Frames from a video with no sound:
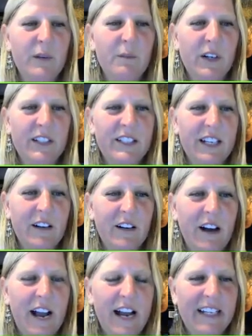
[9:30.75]
books
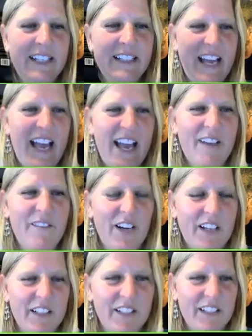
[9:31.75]
here. I need to have
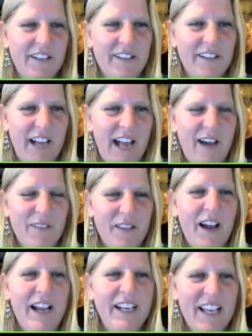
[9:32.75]
a clear
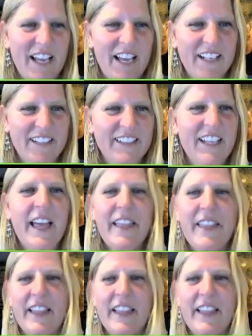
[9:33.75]
outline. And then